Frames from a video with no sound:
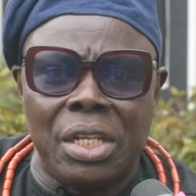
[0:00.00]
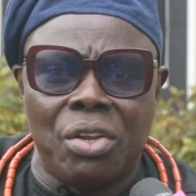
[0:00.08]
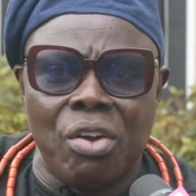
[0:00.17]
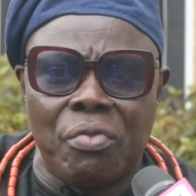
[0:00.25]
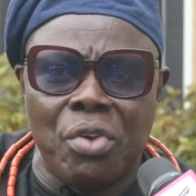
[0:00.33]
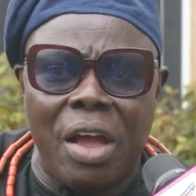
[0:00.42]
the
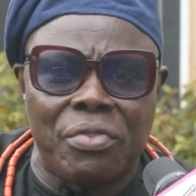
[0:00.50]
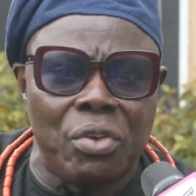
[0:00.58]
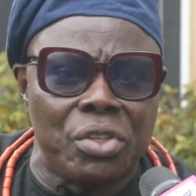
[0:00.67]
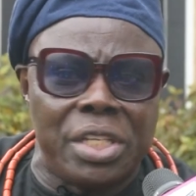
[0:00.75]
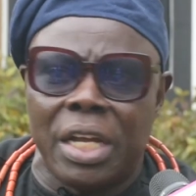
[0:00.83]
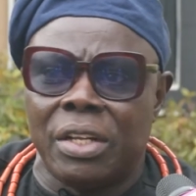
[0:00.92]
governor has
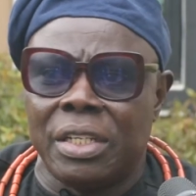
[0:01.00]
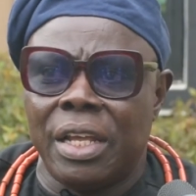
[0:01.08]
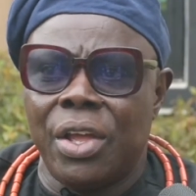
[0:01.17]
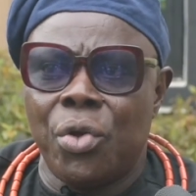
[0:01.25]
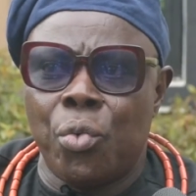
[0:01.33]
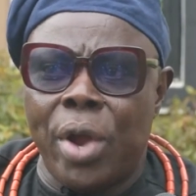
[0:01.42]
not done
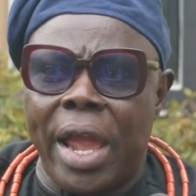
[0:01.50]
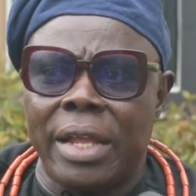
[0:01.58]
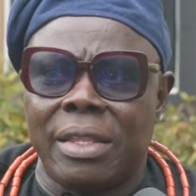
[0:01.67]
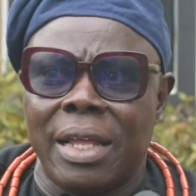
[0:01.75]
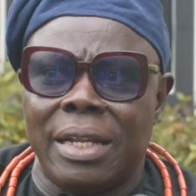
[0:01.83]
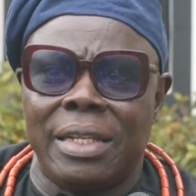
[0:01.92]

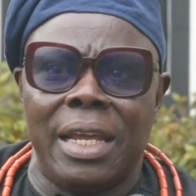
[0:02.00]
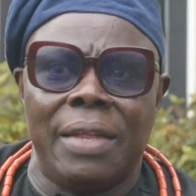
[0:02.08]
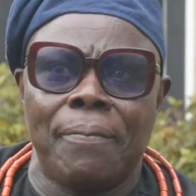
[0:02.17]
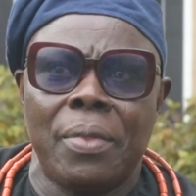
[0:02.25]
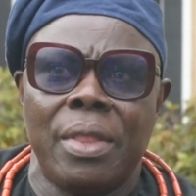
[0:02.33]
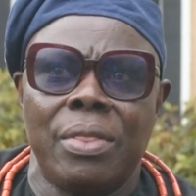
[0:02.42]
right and
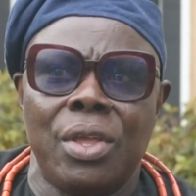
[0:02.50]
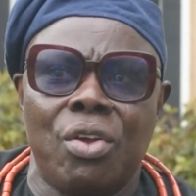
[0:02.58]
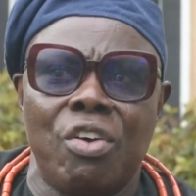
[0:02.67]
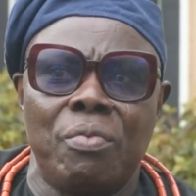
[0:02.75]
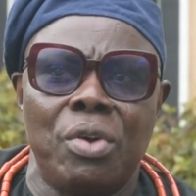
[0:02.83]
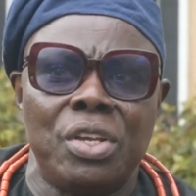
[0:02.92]
then the
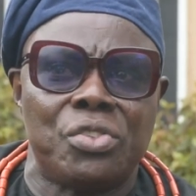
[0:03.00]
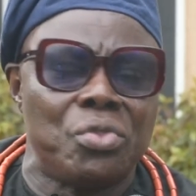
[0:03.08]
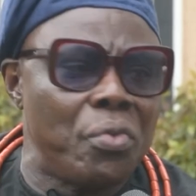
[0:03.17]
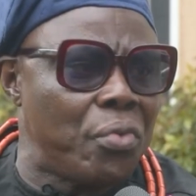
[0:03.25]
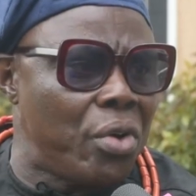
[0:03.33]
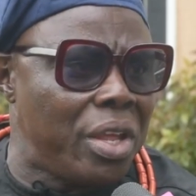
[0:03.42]
governor is
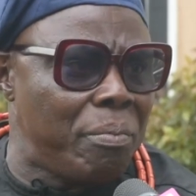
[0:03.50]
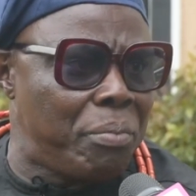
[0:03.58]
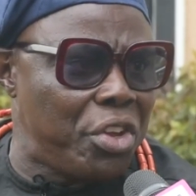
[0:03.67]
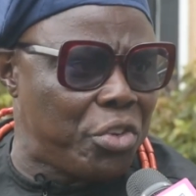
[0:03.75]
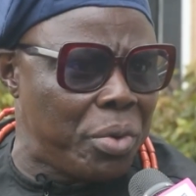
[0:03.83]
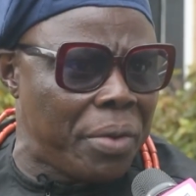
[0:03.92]
due for
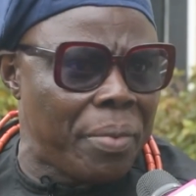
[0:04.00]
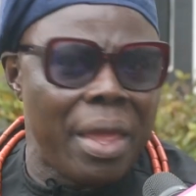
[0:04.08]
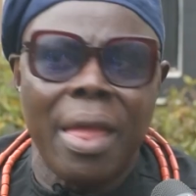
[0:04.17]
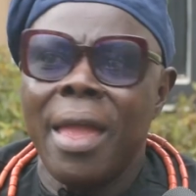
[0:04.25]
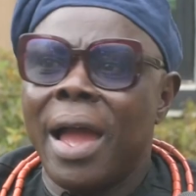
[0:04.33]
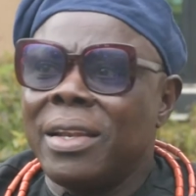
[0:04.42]
impeachment.
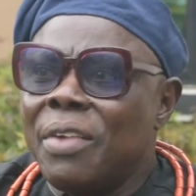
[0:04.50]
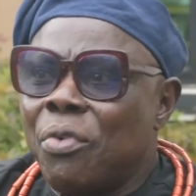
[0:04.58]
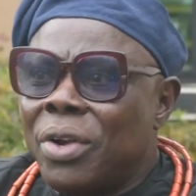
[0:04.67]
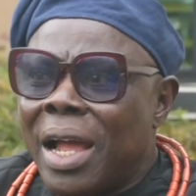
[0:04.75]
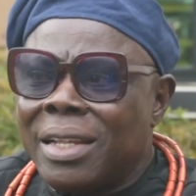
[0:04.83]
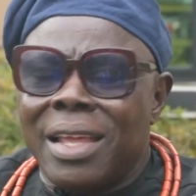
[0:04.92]
And
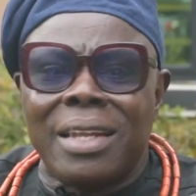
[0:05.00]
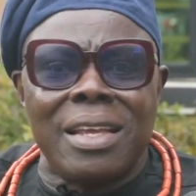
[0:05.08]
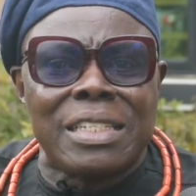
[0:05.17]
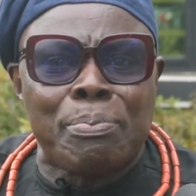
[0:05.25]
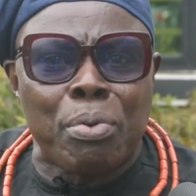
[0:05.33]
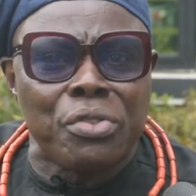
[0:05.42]
even at that,
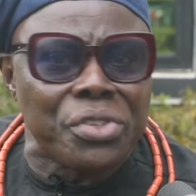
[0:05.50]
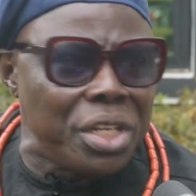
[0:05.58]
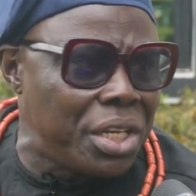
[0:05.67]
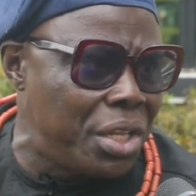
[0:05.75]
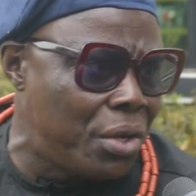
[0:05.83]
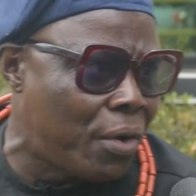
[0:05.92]
there's
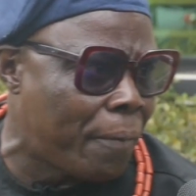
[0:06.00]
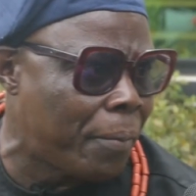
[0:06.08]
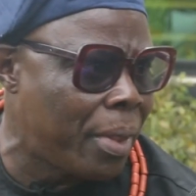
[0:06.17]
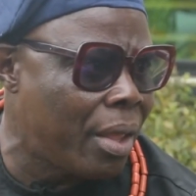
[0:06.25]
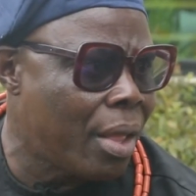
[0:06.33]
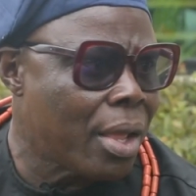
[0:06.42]
procedure.
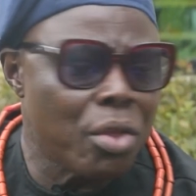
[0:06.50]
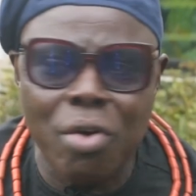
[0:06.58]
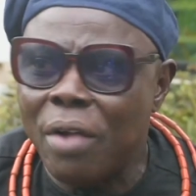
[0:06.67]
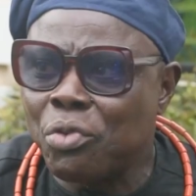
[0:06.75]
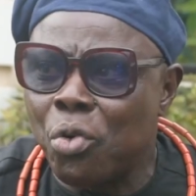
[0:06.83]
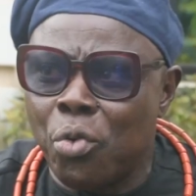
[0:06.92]
You
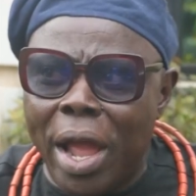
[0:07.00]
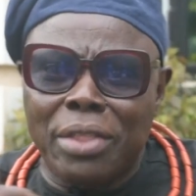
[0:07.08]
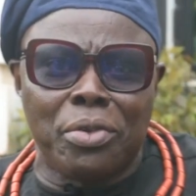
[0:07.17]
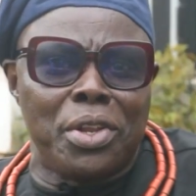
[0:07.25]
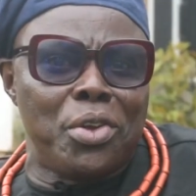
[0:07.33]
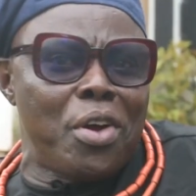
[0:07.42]
have to write
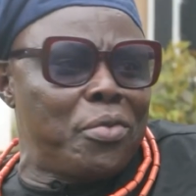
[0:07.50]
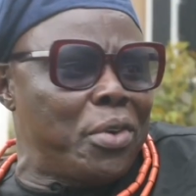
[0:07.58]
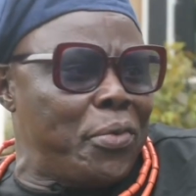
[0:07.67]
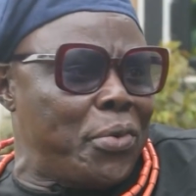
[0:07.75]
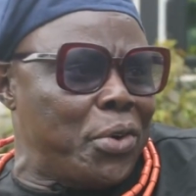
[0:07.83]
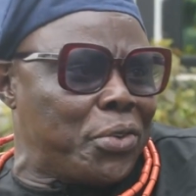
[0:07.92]
to the
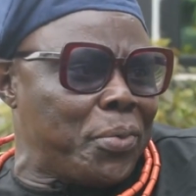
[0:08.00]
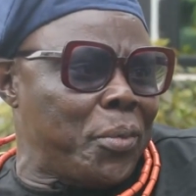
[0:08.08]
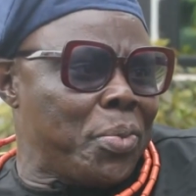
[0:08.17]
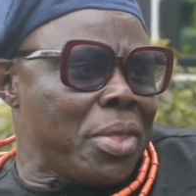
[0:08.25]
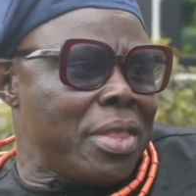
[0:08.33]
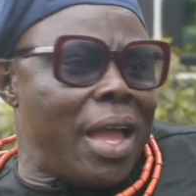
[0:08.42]
governor first
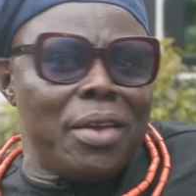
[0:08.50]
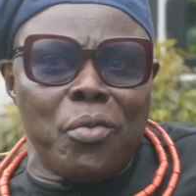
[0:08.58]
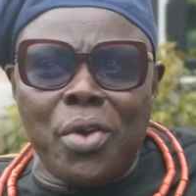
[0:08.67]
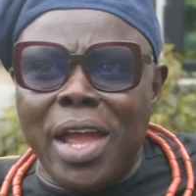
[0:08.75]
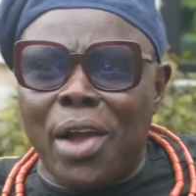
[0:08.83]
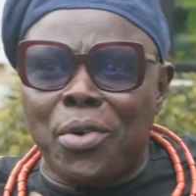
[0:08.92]
that
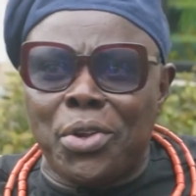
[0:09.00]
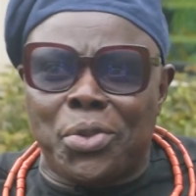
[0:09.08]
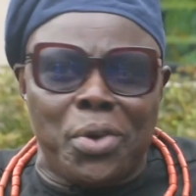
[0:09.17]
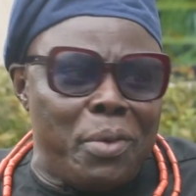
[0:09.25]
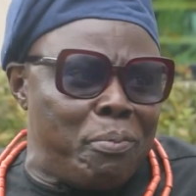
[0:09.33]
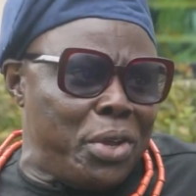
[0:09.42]
we are going
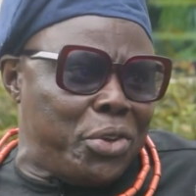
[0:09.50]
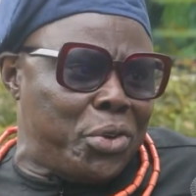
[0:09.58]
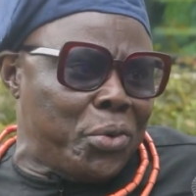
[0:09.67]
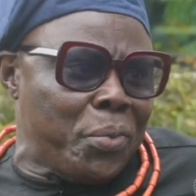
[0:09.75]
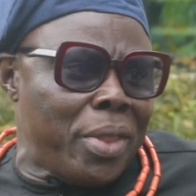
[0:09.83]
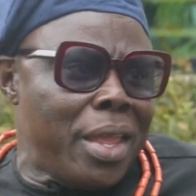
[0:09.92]
to impeach
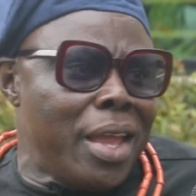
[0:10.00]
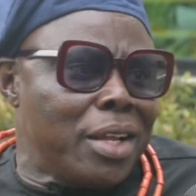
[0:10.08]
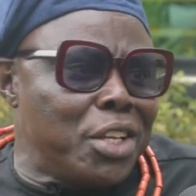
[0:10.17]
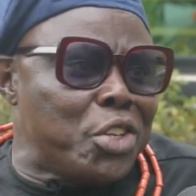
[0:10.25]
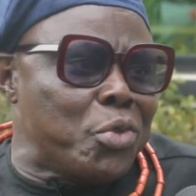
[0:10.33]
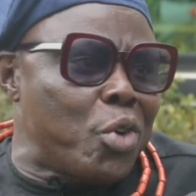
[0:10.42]
you.
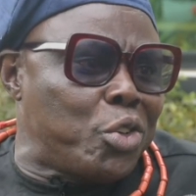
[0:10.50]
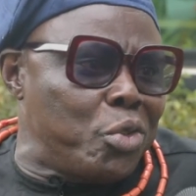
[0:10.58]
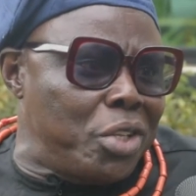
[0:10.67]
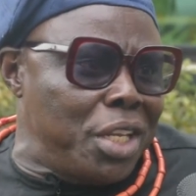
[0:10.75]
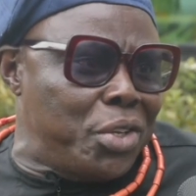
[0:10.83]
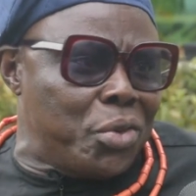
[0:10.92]
This is what
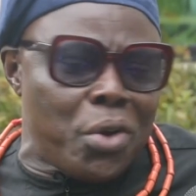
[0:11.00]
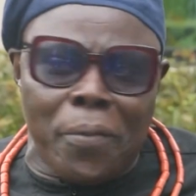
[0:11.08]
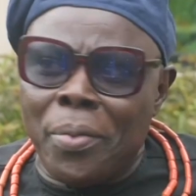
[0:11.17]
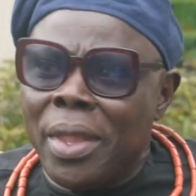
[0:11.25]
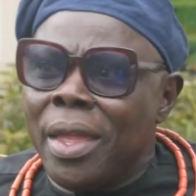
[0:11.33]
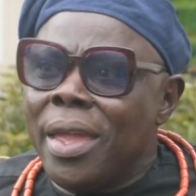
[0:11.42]
you did wrong.
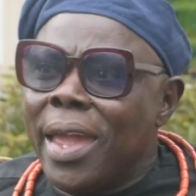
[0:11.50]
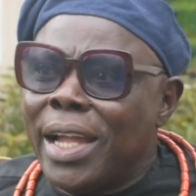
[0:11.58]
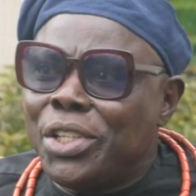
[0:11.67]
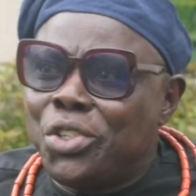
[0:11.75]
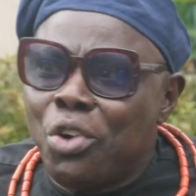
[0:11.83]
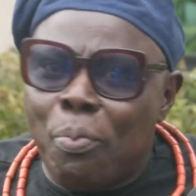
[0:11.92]

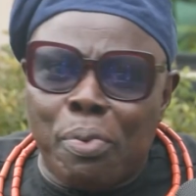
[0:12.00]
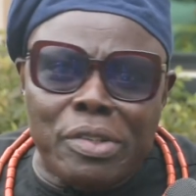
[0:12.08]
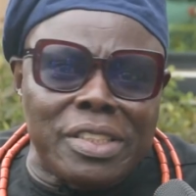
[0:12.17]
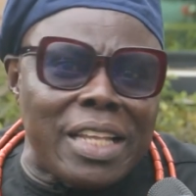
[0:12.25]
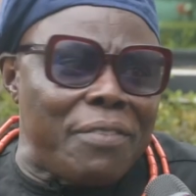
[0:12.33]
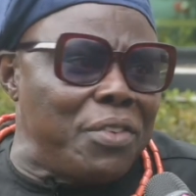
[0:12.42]
A due
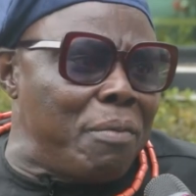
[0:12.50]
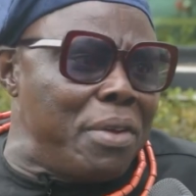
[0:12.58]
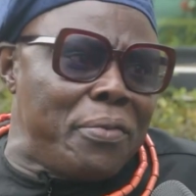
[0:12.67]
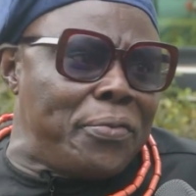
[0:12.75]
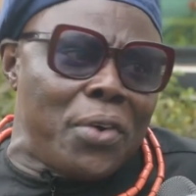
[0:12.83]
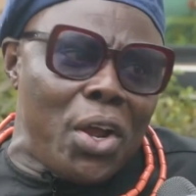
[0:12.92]
process has not
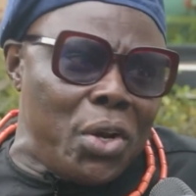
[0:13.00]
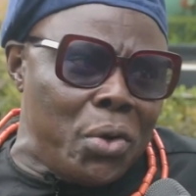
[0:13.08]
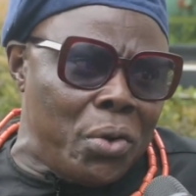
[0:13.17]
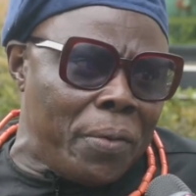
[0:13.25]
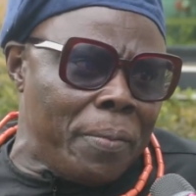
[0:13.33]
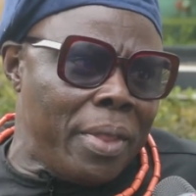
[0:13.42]
been
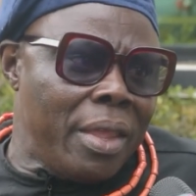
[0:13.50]
followed.